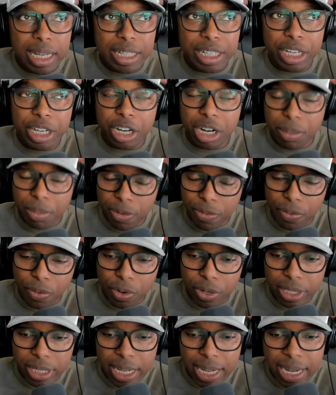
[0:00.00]
the year
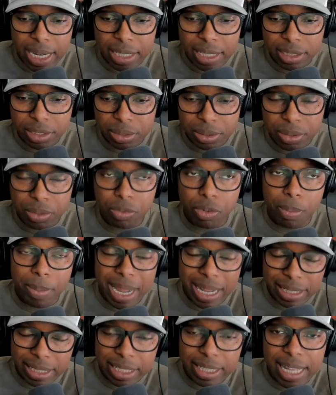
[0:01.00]
before last, well,
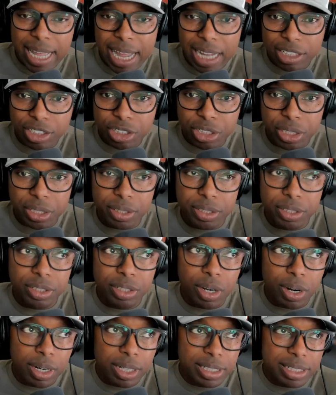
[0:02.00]
mainly last year,
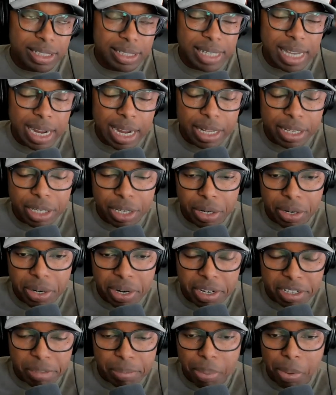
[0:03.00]
Sark's second year
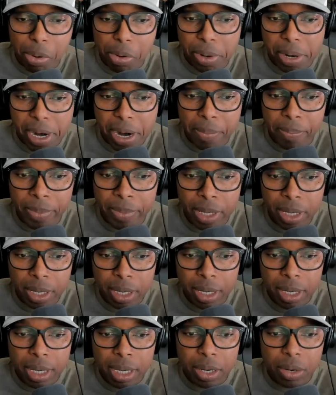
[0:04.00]
here at the program,
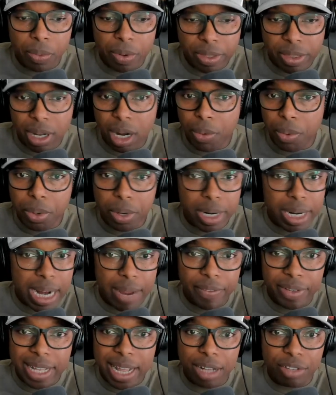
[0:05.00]
we thought we were going to
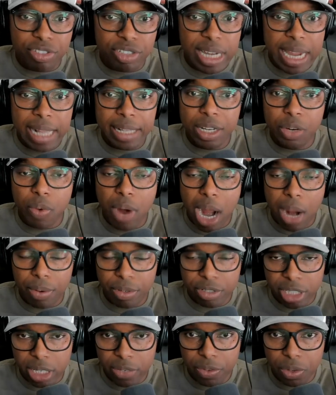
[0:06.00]
have an outstanding wide
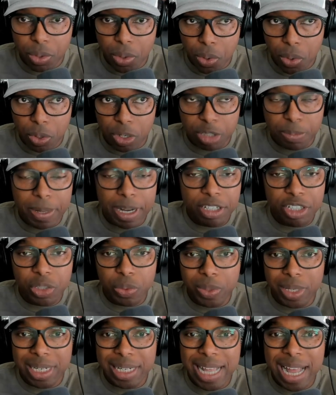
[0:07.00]
receiver core,
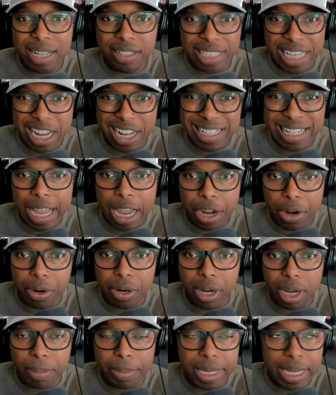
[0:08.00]
especially with Isaiah
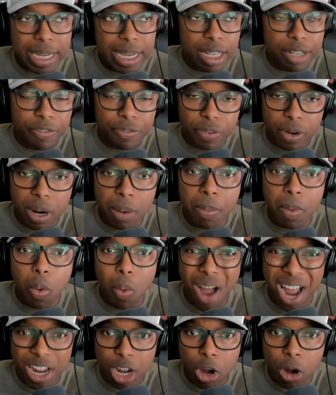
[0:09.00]
Nayer coming in from
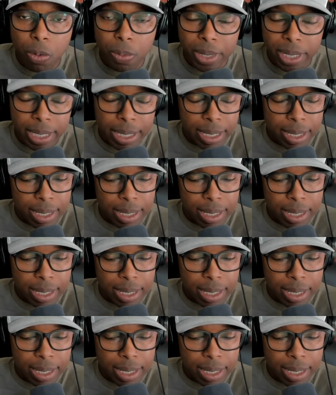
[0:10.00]
Wyoming.